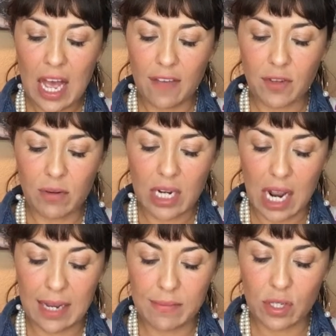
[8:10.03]
a few
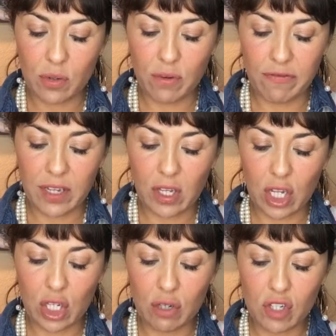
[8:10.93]
times, you will feel
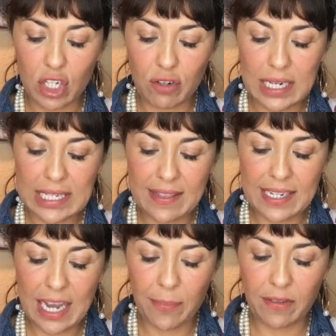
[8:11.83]
a huge increase in the
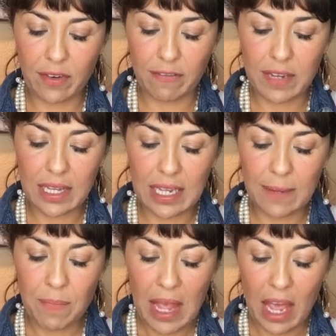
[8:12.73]
depth of your
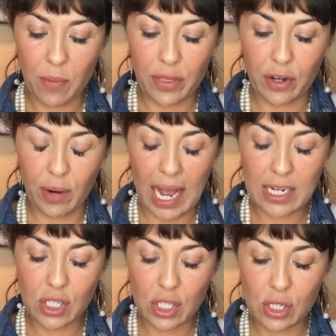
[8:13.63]
feeling. And with the
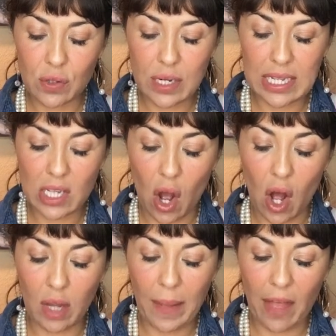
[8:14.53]
gratitude, it's
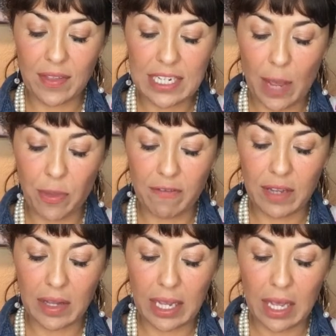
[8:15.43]
all about the depth of
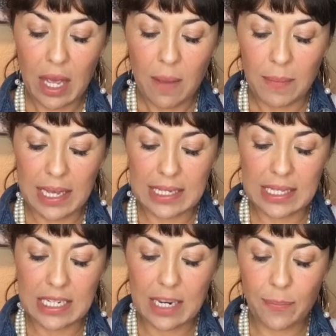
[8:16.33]
feeling, because
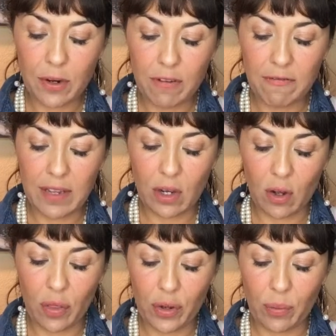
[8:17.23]
the deeper you
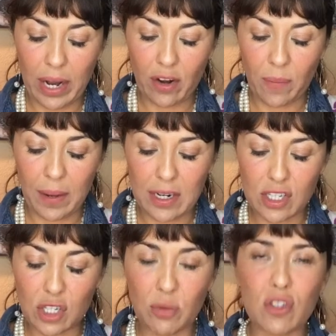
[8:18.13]
feel, the greater
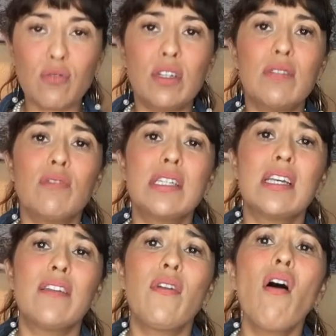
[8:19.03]
abundance you will
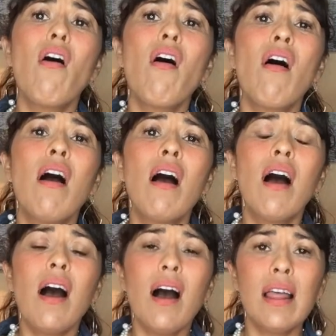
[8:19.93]
receive. Oh,
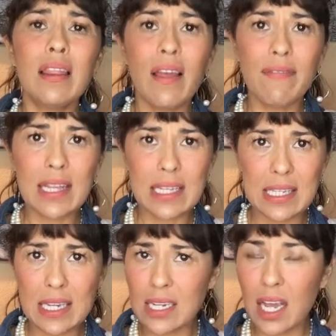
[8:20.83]
I love this.
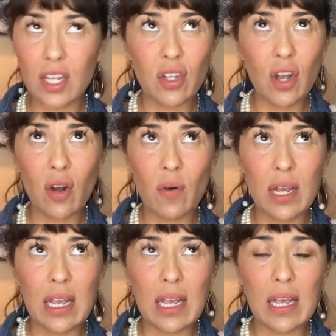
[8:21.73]
And
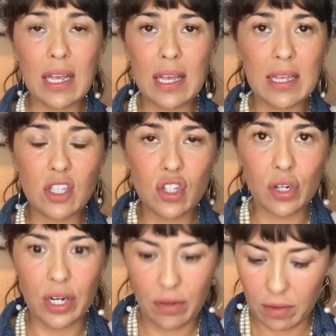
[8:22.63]
it's
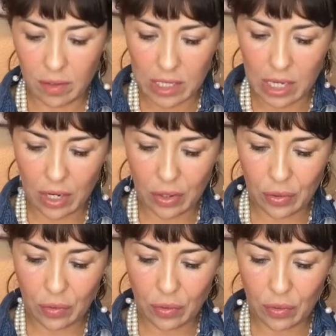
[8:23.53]
true.
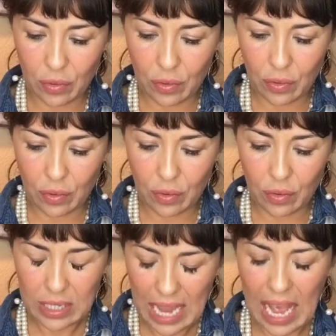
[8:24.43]
So
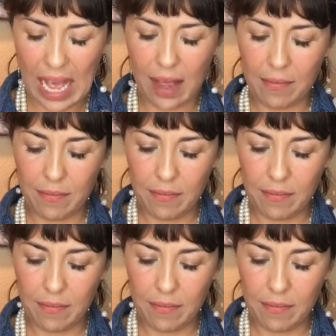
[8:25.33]
yeah,